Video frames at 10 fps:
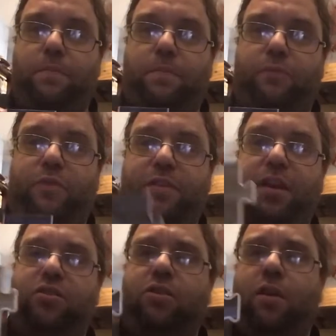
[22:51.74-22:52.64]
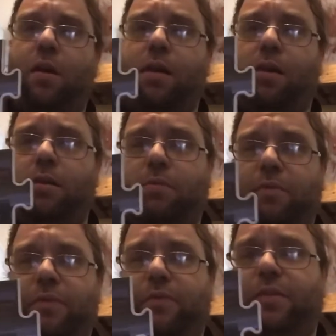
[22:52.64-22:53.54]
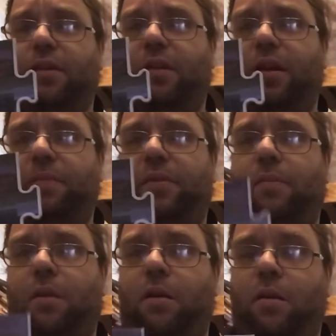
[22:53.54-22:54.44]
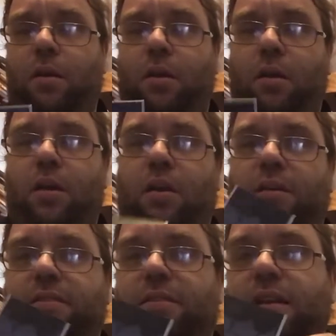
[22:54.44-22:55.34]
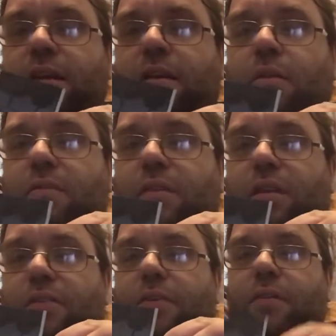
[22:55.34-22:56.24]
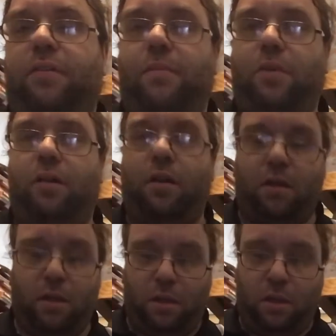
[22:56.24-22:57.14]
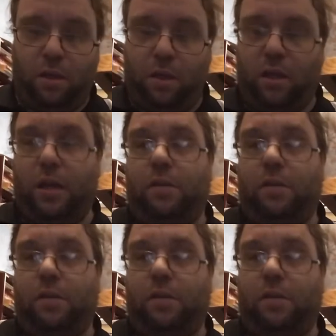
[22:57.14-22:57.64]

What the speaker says: residential with the little lamp symbol, scenic with the little forest symbol, and